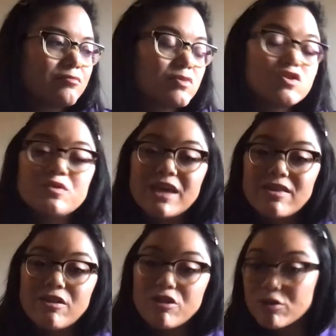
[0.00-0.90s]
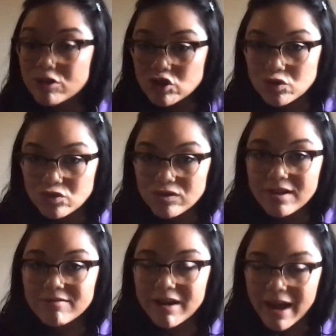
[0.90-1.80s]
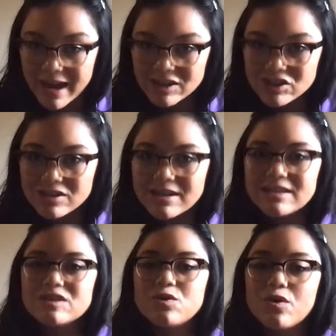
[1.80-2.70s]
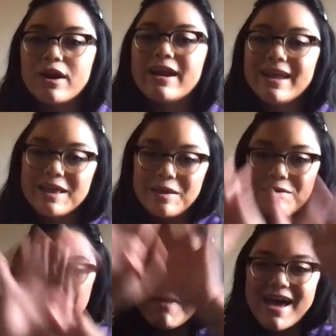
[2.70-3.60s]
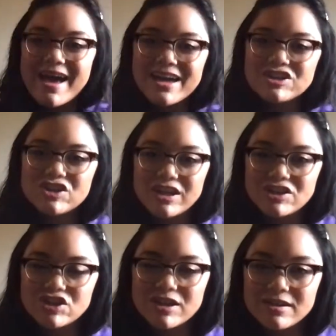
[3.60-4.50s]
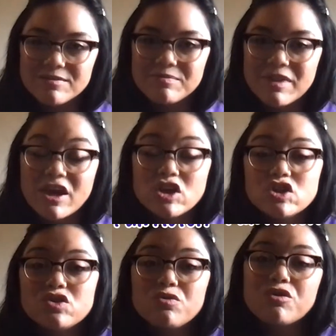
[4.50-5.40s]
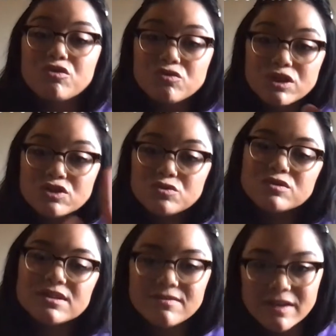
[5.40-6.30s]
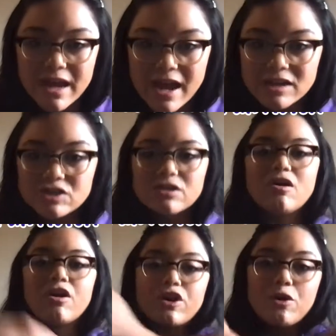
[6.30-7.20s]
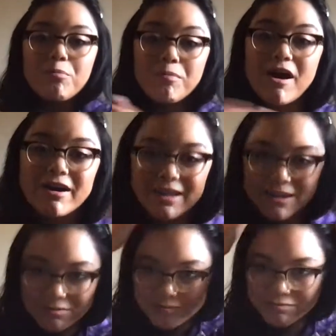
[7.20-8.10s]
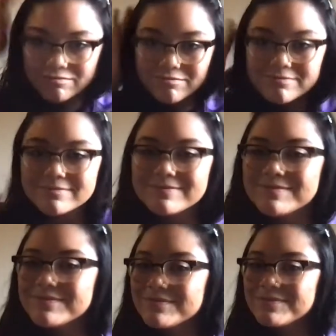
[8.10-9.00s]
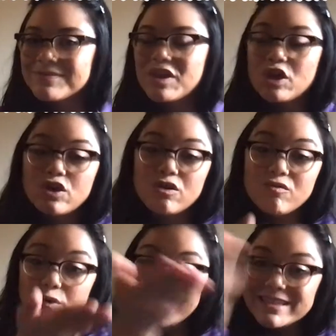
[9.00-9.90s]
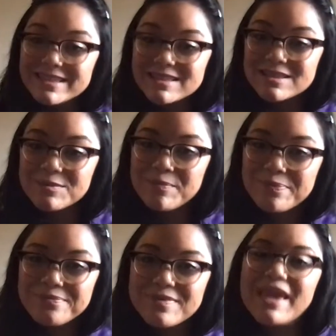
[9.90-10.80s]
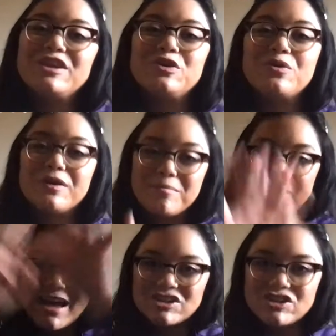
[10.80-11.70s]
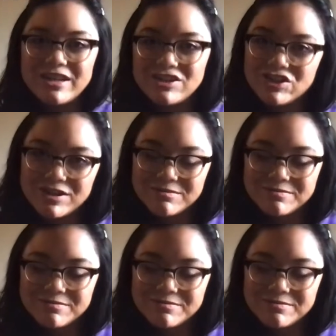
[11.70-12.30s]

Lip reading: So again, the third tool of an actor is your imagination. So the three tools of an actor are your body, your voice, and your imagination.